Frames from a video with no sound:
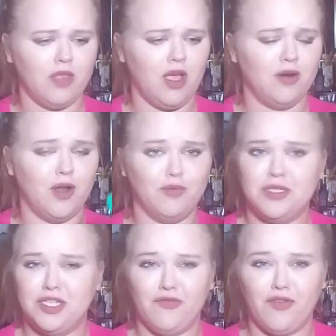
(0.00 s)
don't know, it's
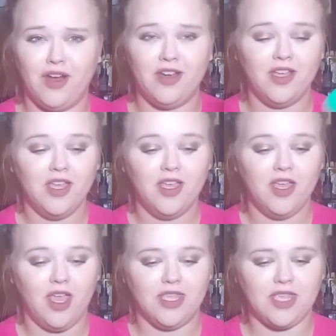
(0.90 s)
different.
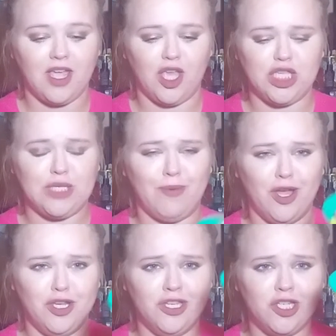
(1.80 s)
It's like a
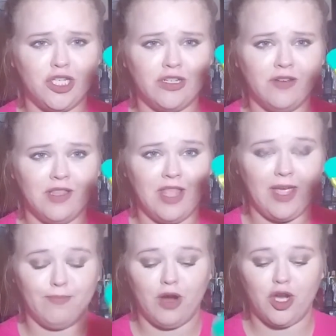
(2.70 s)

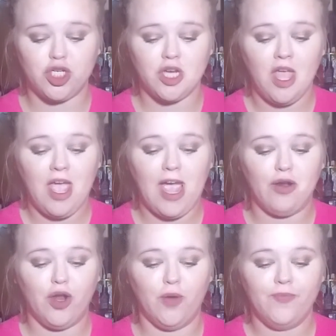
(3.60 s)
sponge-like brush. I
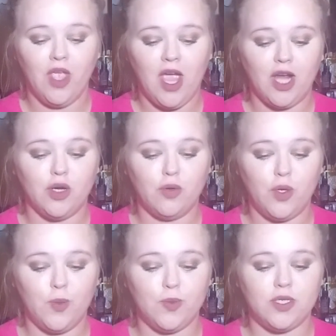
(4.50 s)
don't know. I don't
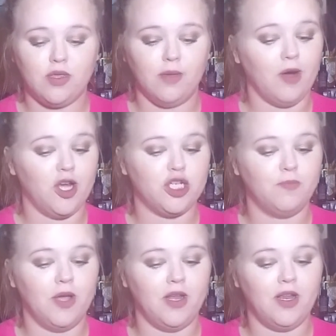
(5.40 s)
use the brush,
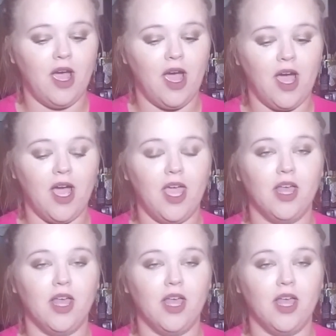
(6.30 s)
but I